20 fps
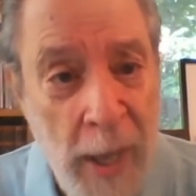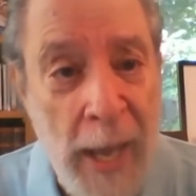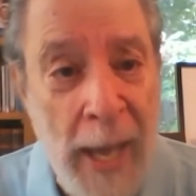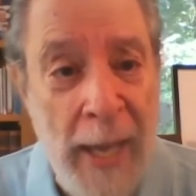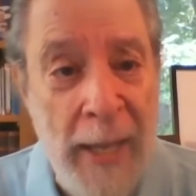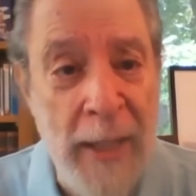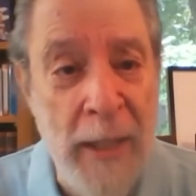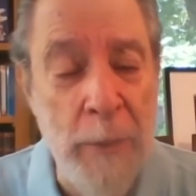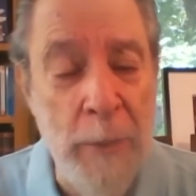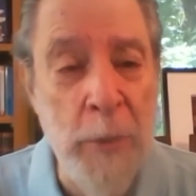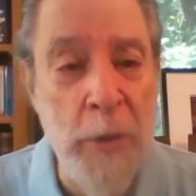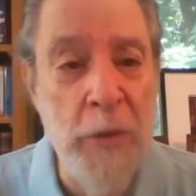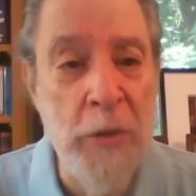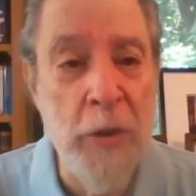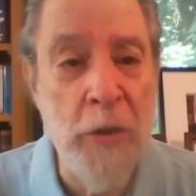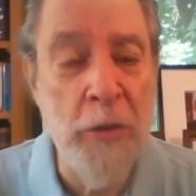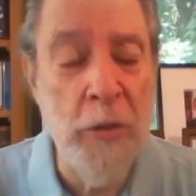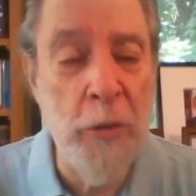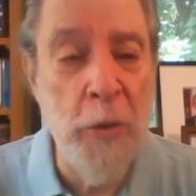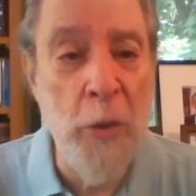And it was a
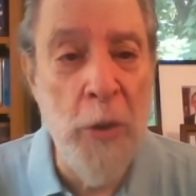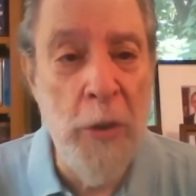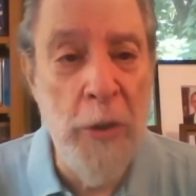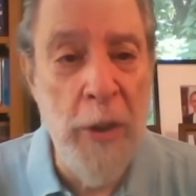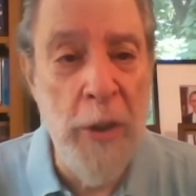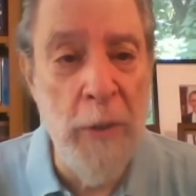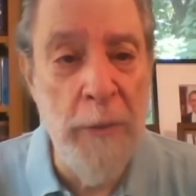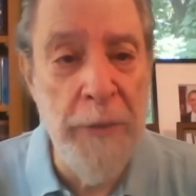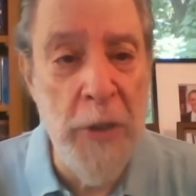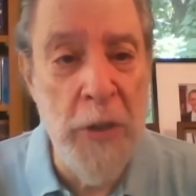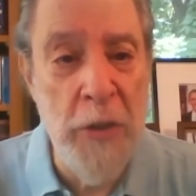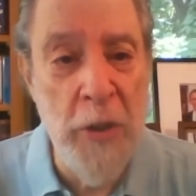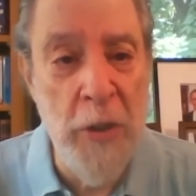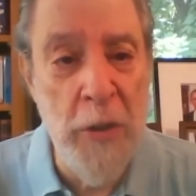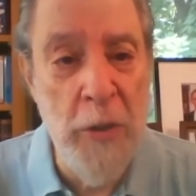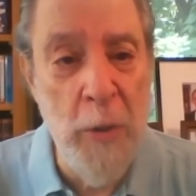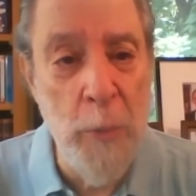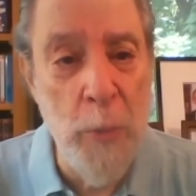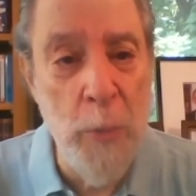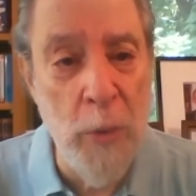story of
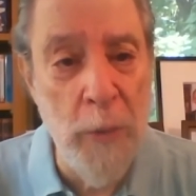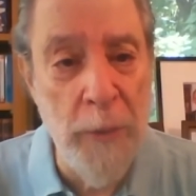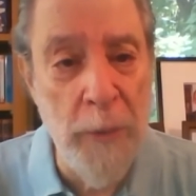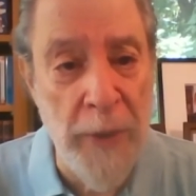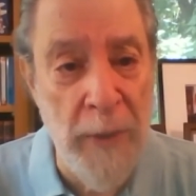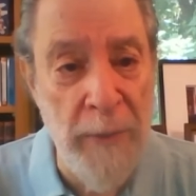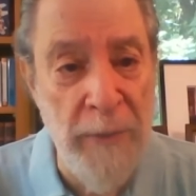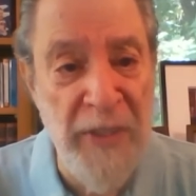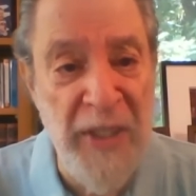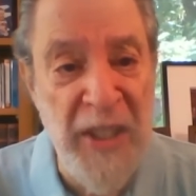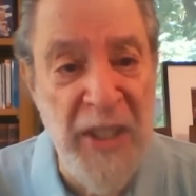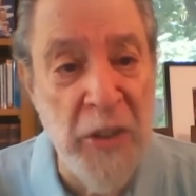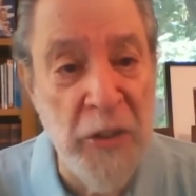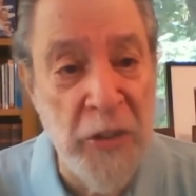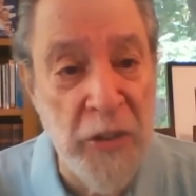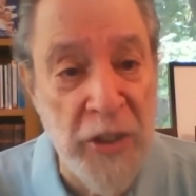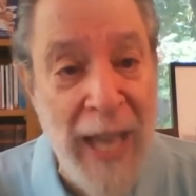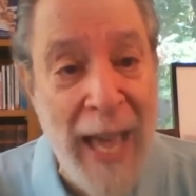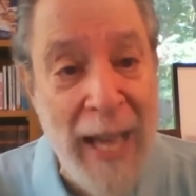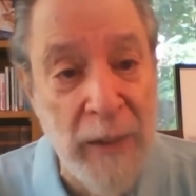Virginia Woolf and Vita
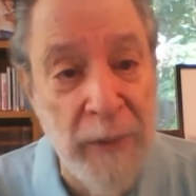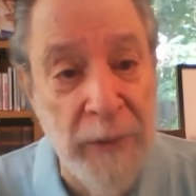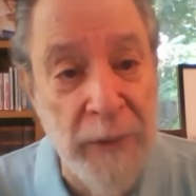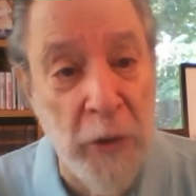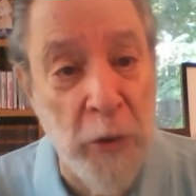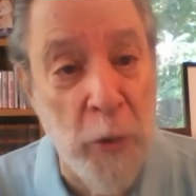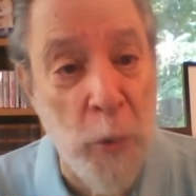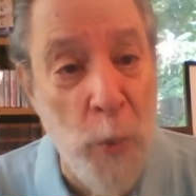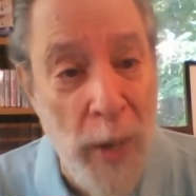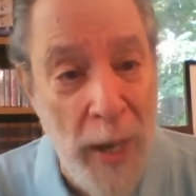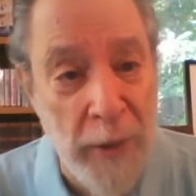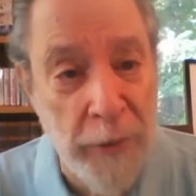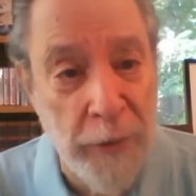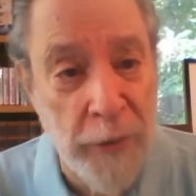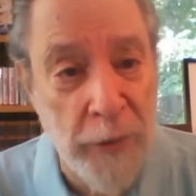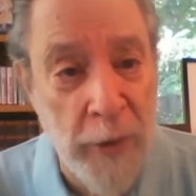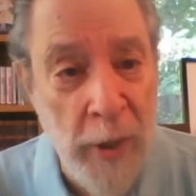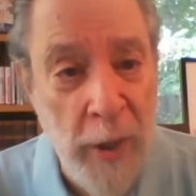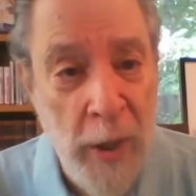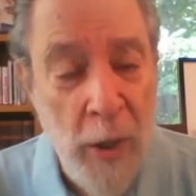Sackville
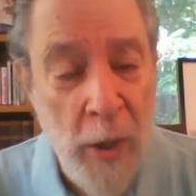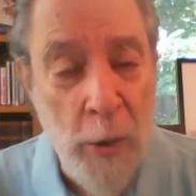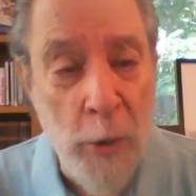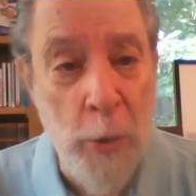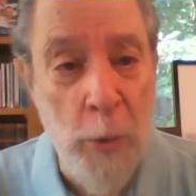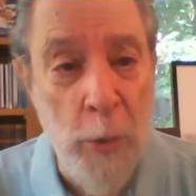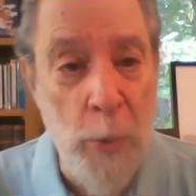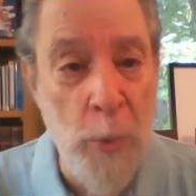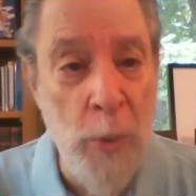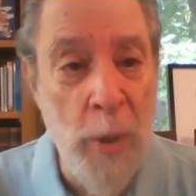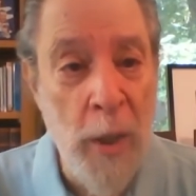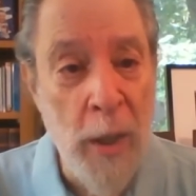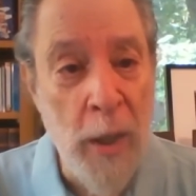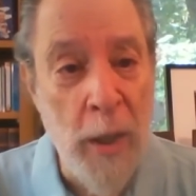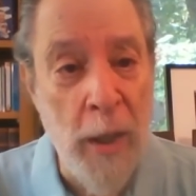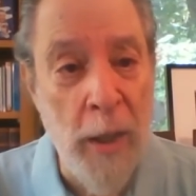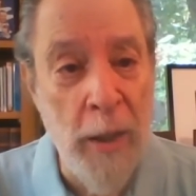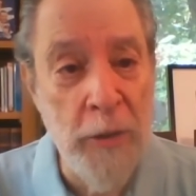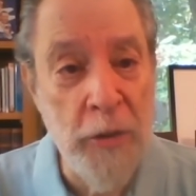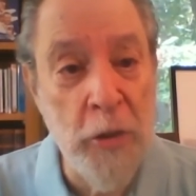West, who
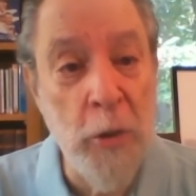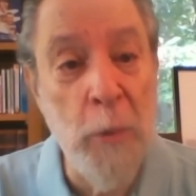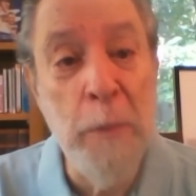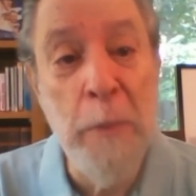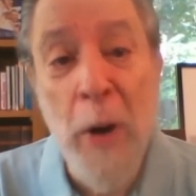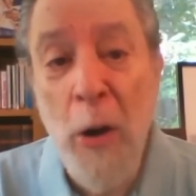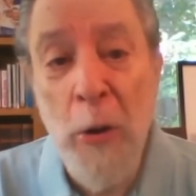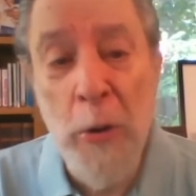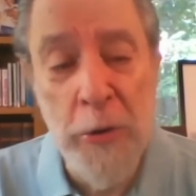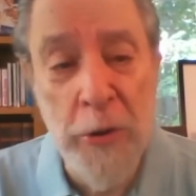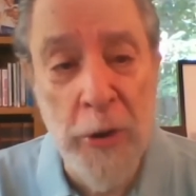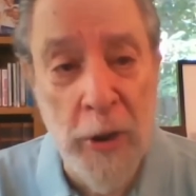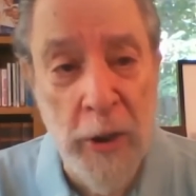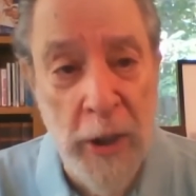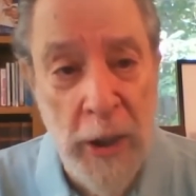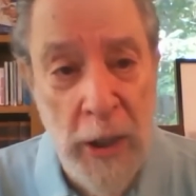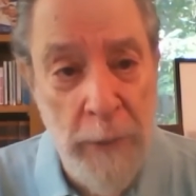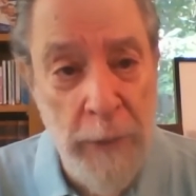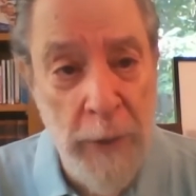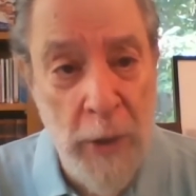supposedly,
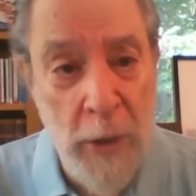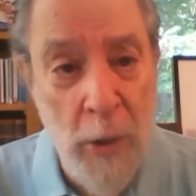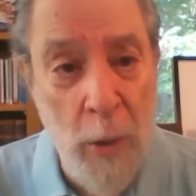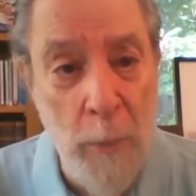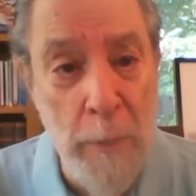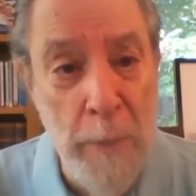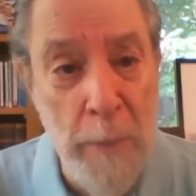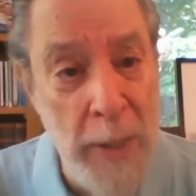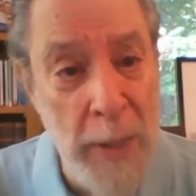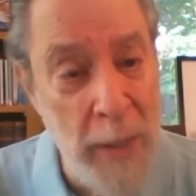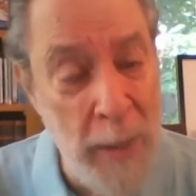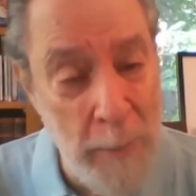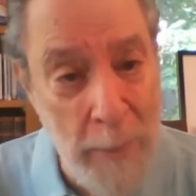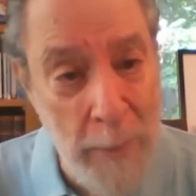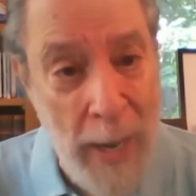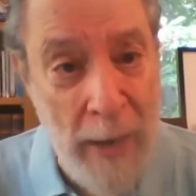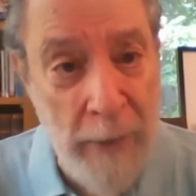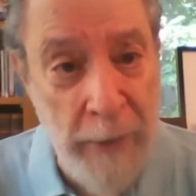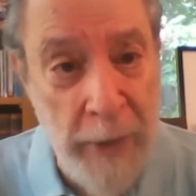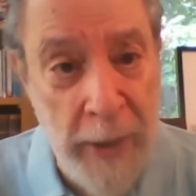even though being
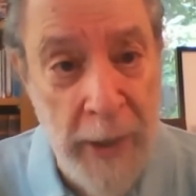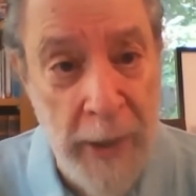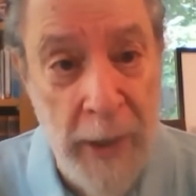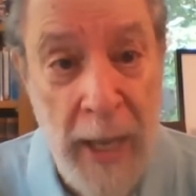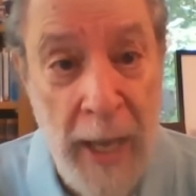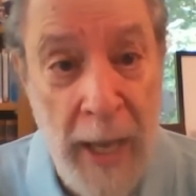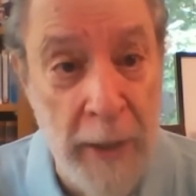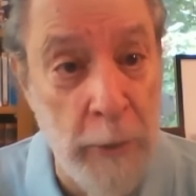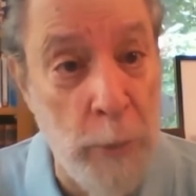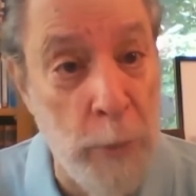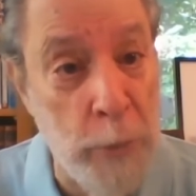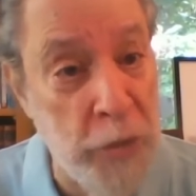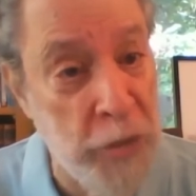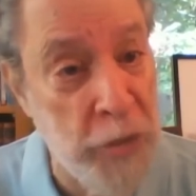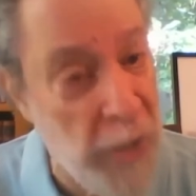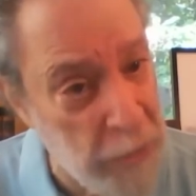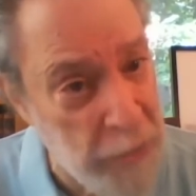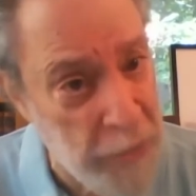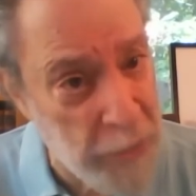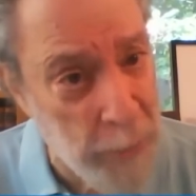married and
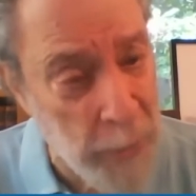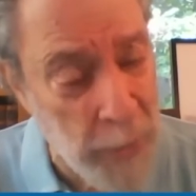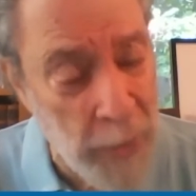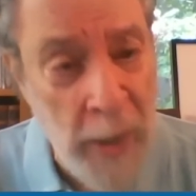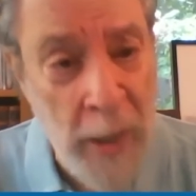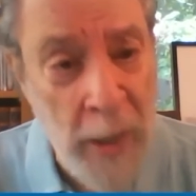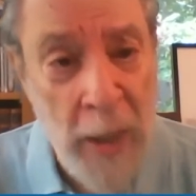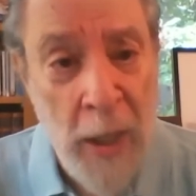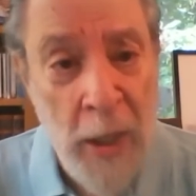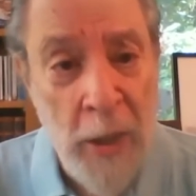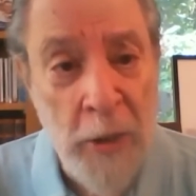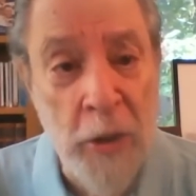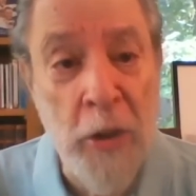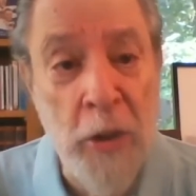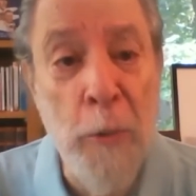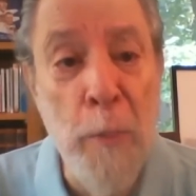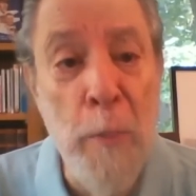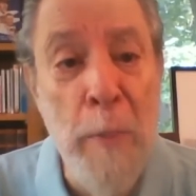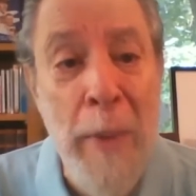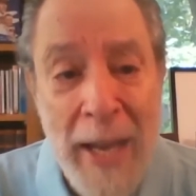heterosexual,
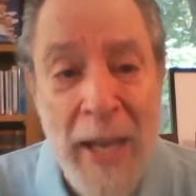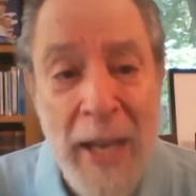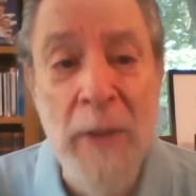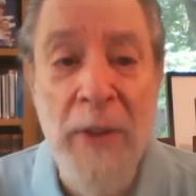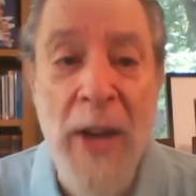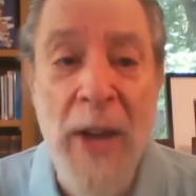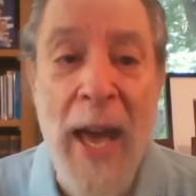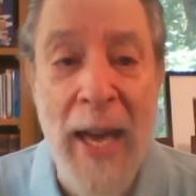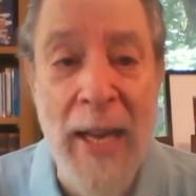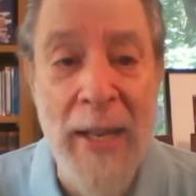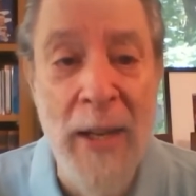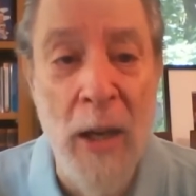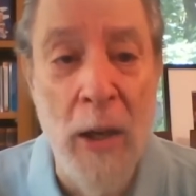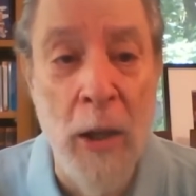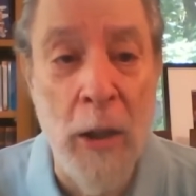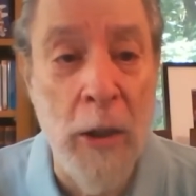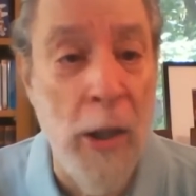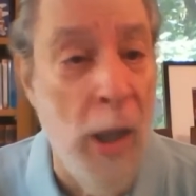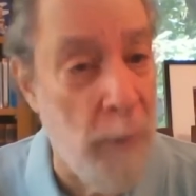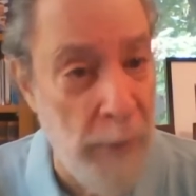may have had
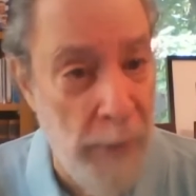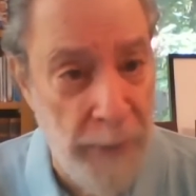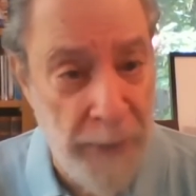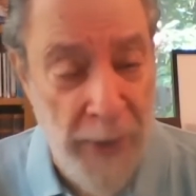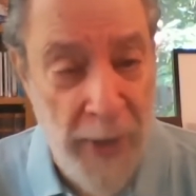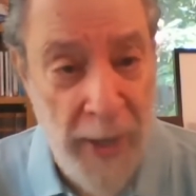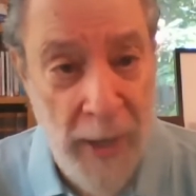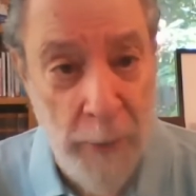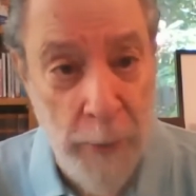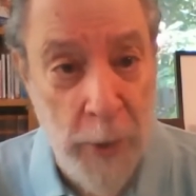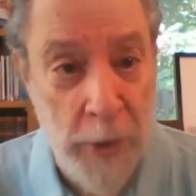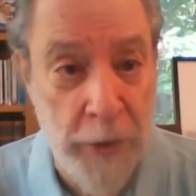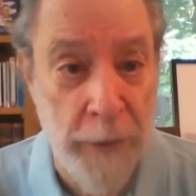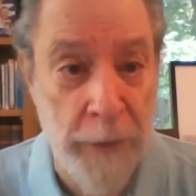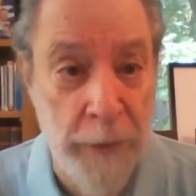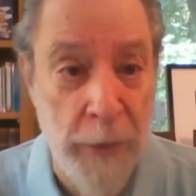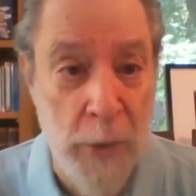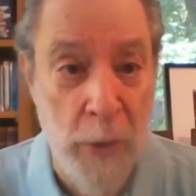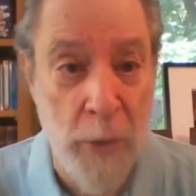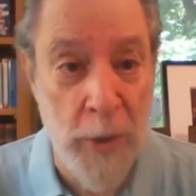a love affair, which
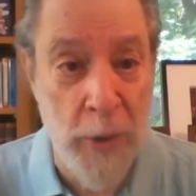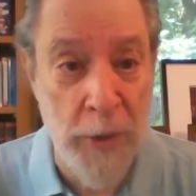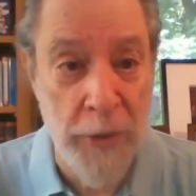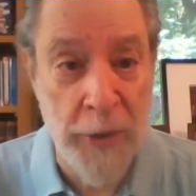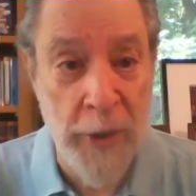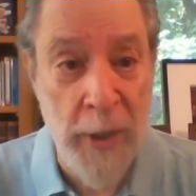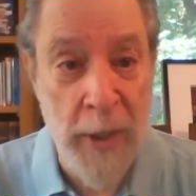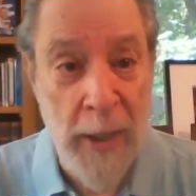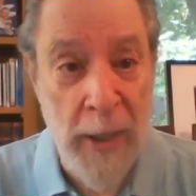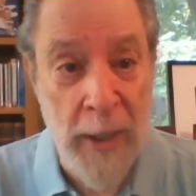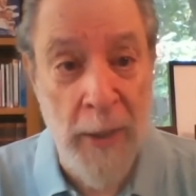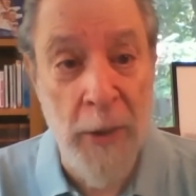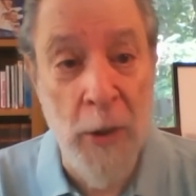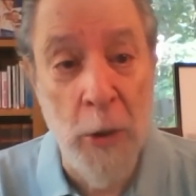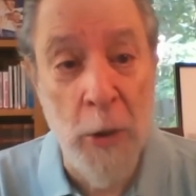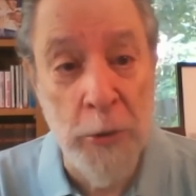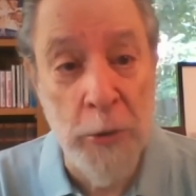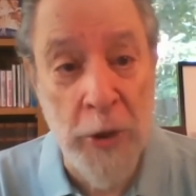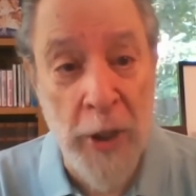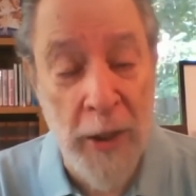of course in
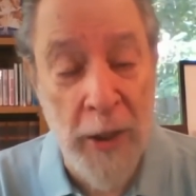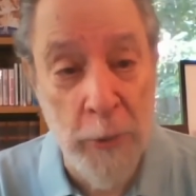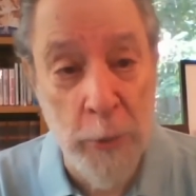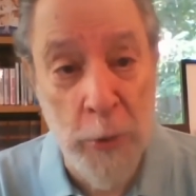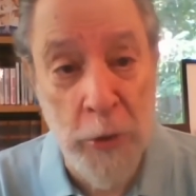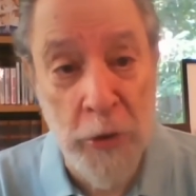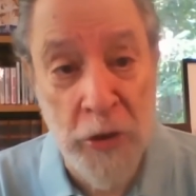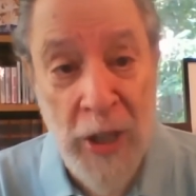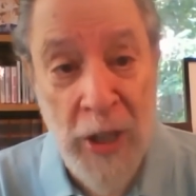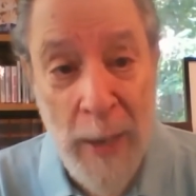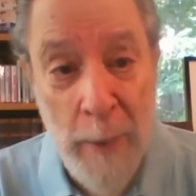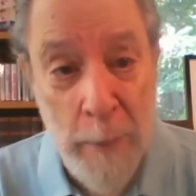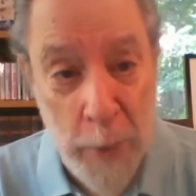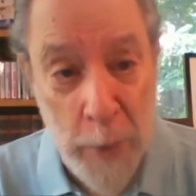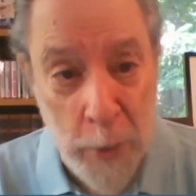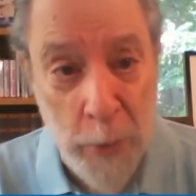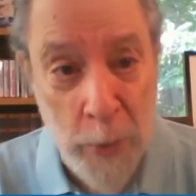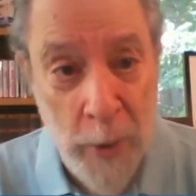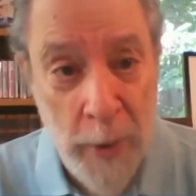those days was taboo.